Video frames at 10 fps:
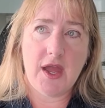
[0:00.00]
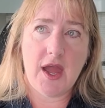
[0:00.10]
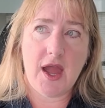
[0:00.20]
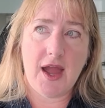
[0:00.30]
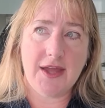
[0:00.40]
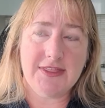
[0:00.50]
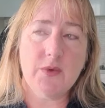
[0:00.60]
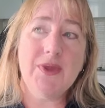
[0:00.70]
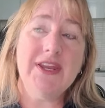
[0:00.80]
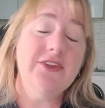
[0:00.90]
I think
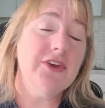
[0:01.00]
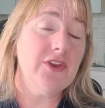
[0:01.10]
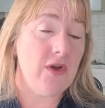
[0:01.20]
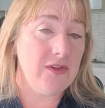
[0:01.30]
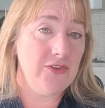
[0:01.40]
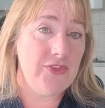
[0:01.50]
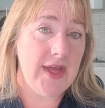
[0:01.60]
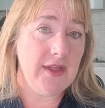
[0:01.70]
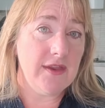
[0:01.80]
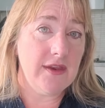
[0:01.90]
we need to acknowledge that.
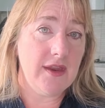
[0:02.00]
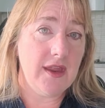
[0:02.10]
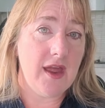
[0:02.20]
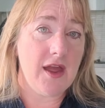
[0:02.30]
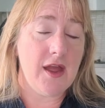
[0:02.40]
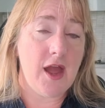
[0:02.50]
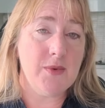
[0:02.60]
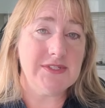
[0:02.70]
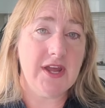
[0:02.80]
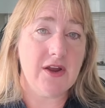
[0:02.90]
I, I
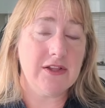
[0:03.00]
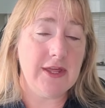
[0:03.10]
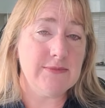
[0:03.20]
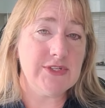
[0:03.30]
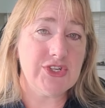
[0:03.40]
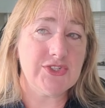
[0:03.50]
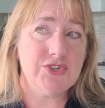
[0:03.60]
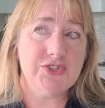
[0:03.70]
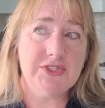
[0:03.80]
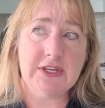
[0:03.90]
would say our claims
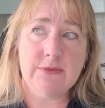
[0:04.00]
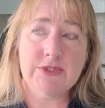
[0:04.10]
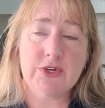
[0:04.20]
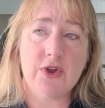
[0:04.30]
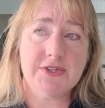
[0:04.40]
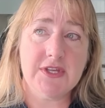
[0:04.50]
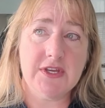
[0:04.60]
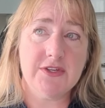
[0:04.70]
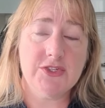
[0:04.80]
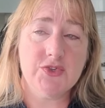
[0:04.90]
adjusters teams across the
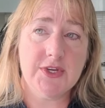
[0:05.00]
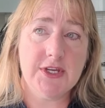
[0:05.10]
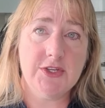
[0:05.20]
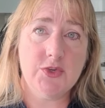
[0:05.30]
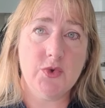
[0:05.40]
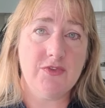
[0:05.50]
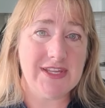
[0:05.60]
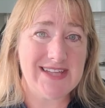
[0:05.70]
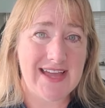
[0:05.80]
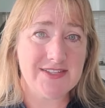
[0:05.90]
industry do a
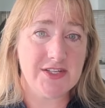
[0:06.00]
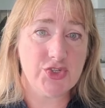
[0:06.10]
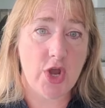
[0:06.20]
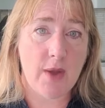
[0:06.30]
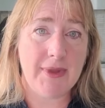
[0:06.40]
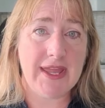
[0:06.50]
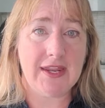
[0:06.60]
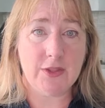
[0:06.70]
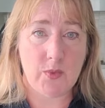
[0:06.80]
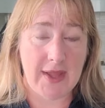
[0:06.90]
fantastic job at getting
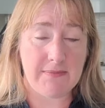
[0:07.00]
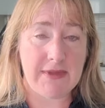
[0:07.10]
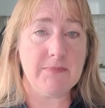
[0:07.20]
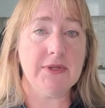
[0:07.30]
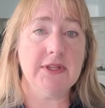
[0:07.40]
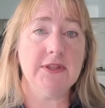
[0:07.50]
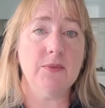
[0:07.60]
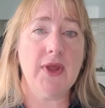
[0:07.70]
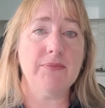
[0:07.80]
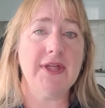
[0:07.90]
the right people in the
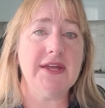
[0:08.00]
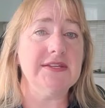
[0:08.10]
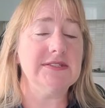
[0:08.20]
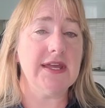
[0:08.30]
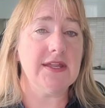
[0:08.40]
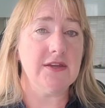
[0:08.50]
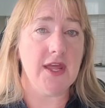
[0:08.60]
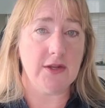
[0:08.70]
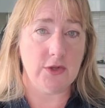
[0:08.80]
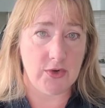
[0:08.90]
right place and,
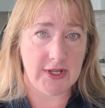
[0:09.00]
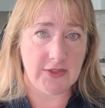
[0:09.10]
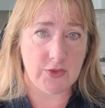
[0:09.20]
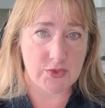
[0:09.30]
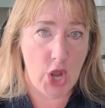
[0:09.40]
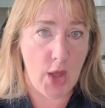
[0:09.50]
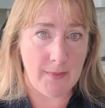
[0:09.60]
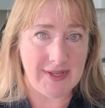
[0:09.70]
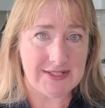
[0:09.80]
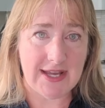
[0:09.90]
and learning those
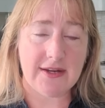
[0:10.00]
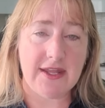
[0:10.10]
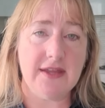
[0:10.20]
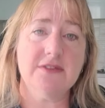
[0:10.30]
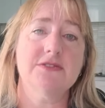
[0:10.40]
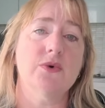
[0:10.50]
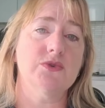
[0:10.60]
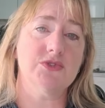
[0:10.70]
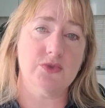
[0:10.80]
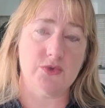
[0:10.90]
calming techniques,
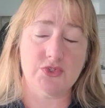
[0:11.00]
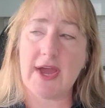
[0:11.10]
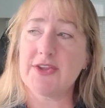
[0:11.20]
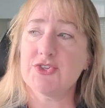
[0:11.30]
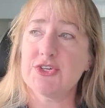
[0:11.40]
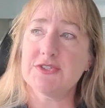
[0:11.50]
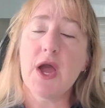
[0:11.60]
those those strategies.